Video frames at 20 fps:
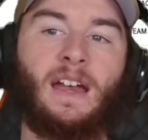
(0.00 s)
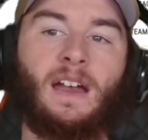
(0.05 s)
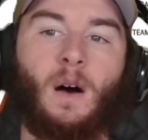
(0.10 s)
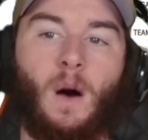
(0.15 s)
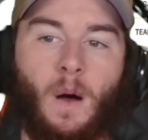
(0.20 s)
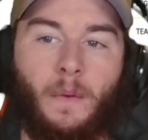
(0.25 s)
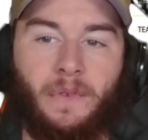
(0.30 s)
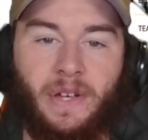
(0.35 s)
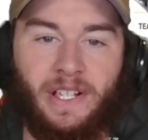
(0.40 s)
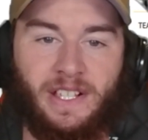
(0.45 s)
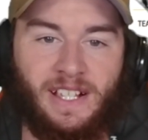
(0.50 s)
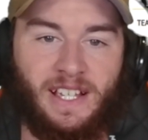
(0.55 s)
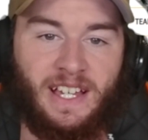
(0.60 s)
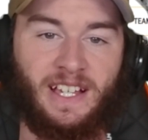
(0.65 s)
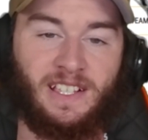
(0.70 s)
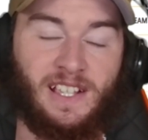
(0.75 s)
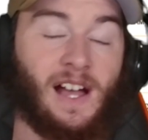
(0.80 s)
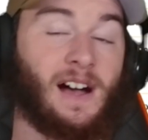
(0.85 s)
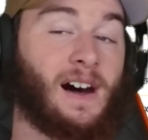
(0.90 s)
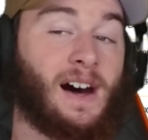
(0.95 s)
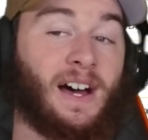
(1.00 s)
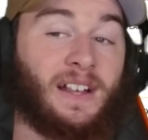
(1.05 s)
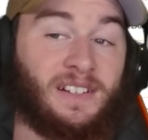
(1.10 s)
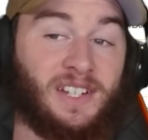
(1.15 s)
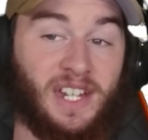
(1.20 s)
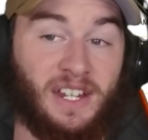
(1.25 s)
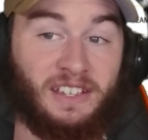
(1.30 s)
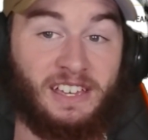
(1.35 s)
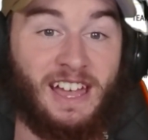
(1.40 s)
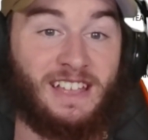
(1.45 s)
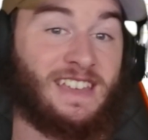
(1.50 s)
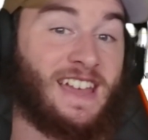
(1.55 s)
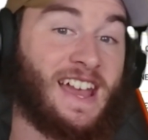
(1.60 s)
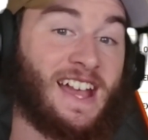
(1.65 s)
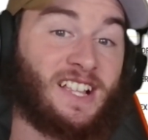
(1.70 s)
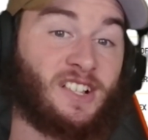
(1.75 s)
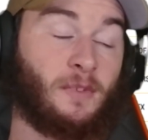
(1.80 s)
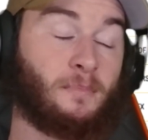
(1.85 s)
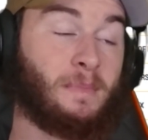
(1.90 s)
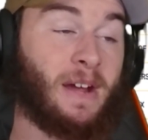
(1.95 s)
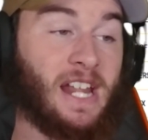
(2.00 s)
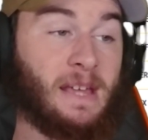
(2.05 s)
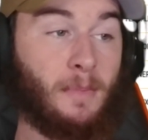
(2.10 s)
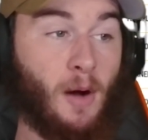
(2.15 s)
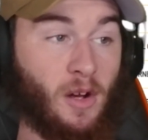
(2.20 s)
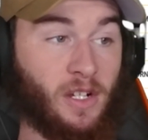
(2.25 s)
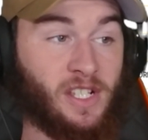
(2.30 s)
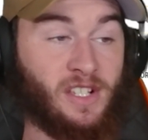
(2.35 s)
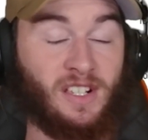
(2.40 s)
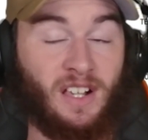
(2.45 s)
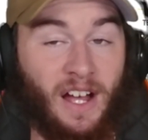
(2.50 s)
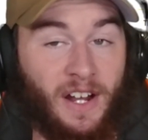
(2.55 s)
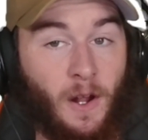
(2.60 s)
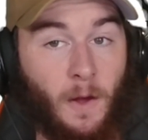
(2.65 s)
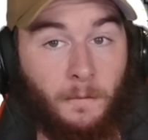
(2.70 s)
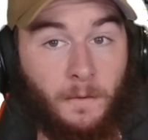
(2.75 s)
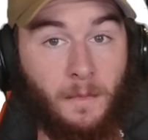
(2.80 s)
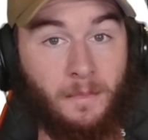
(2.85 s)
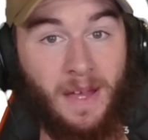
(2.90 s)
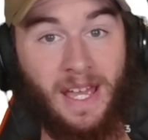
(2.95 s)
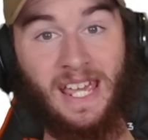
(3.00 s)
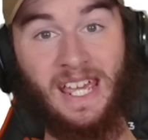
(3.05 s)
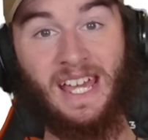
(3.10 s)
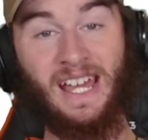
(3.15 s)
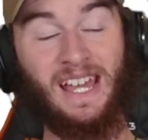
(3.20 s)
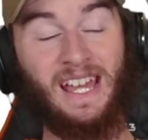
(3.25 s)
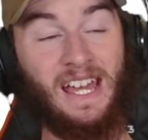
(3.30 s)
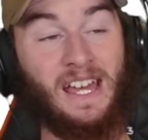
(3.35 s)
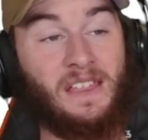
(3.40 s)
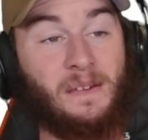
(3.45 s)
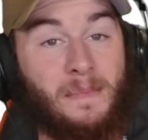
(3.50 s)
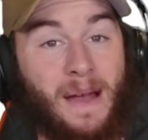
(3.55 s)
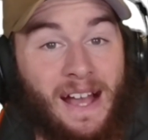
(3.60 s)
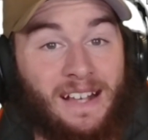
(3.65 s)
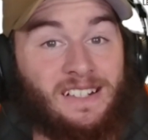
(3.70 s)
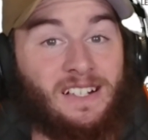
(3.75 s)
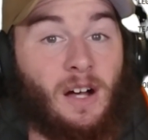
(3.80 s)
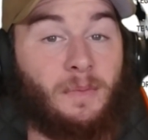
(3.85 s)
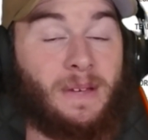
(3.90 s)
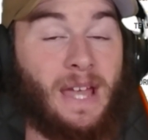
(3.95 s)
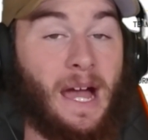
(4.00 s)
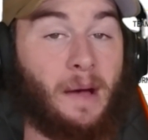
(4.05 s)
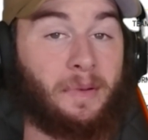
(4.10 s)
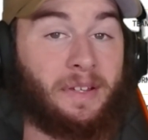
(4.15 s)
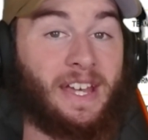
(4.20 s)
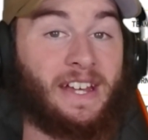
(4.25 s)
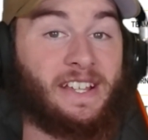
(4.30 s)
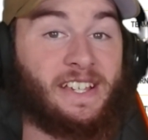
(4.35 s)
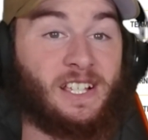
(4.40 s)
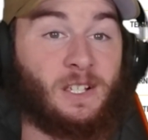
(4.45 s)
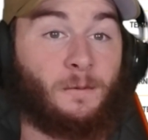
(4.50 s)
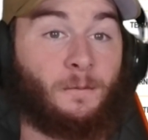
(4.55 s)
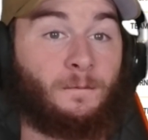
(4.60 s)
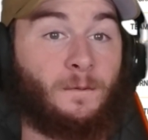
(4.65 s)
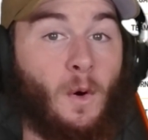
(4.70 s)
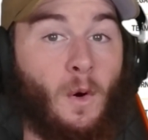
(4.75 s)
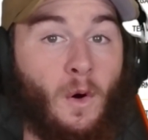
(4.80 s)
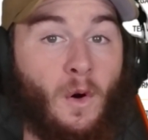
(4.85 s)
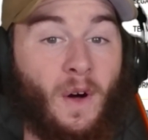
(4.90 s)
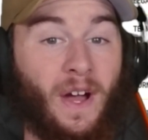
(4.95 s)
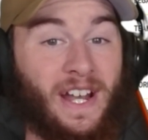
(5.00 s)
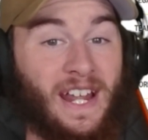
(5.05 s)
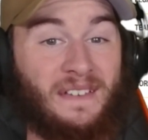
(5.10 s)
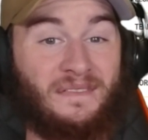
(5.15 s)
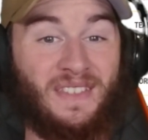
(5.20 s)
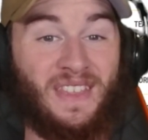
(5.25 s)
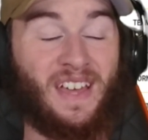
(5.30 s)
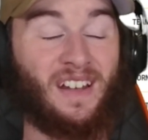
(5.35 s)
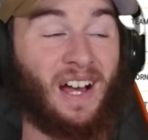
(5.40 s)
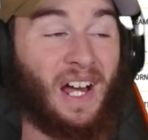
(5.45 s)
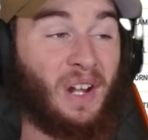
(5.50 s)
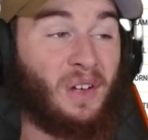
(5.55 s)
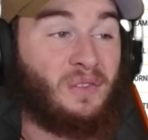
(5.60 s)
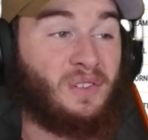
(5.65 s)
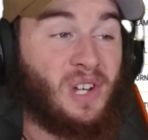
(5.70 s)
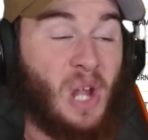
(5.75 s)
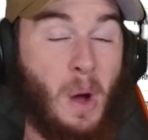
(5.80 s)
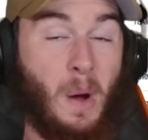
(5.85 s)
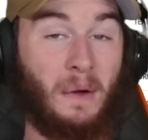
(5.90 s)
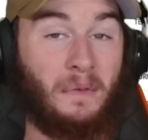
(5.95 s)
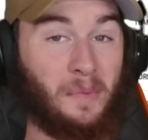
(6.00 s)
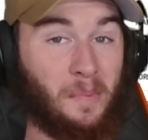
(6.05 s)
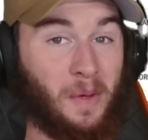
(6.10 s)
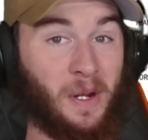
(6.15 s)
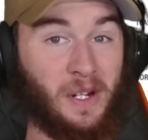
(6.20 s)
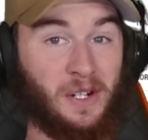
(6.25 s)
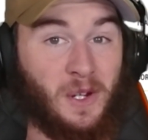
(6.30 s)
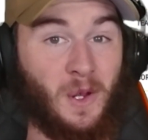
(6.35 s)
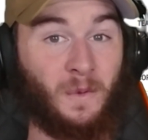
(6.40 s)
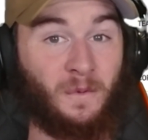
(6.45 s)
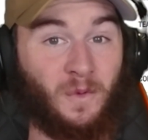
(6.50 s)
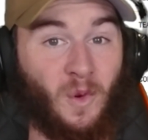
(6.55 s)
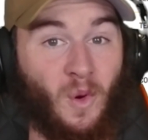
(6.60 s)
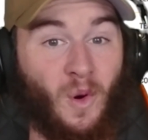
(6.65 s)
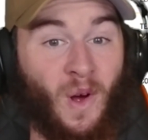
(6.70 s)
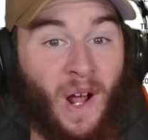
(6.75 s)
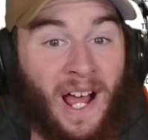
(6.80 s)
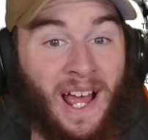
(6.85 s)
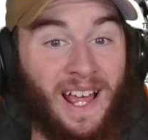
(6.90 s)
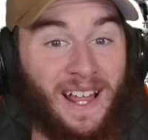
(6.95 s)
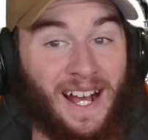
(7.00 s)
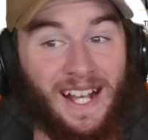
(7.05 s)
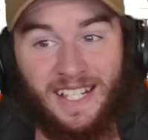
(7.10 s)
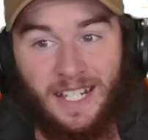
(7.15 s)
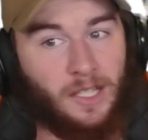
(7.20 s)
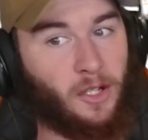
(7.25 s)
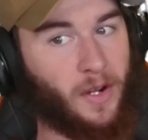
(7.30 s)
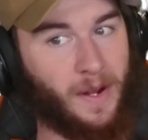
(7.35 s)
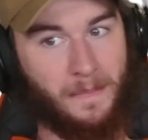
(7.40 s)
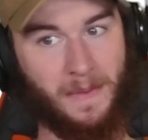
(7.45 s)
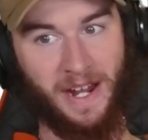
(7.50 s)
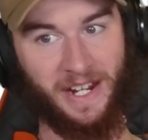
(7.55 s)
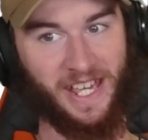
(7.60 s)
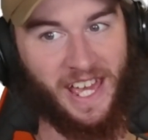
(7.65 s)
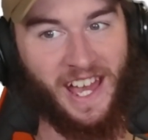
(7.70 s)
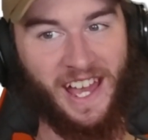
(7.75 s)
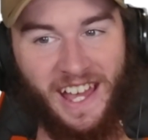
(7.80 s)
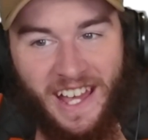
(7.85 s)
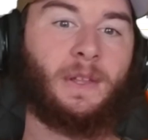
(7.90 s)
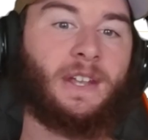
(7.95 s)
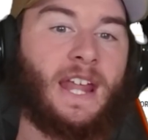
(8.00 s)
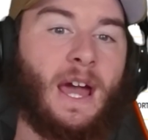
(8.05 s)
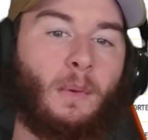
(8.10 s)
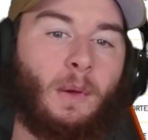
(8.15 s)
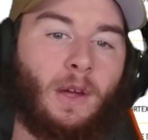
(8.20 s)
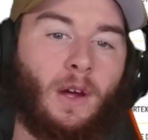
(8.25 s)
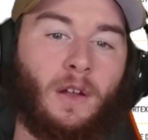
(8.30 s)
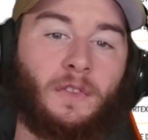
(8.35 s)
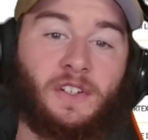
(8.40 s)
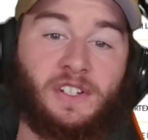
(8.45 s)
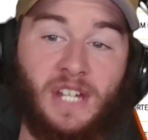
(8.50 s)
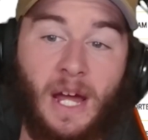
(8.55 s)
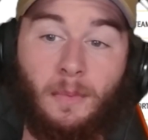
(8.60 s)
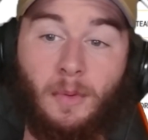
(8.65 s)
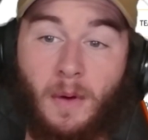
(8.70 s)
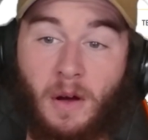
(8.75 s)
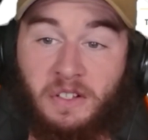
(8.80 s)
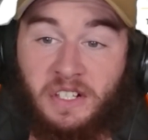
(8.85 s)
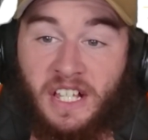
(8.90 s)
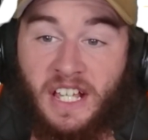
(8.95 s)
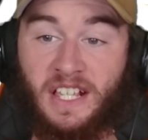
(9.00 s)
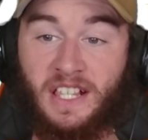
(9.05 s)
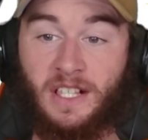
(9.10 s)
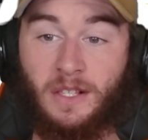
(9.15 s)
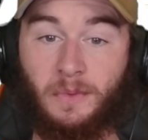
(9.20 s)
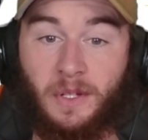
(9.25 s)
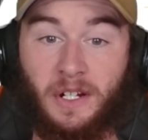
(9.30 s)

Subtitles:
Obviously, it's hard to get your hands on many boxes. I know for me, the max I'll be able to get is 4, and even then, I don't know if I'm going to do 4. That's a lot of money. Now we go to the double box hits.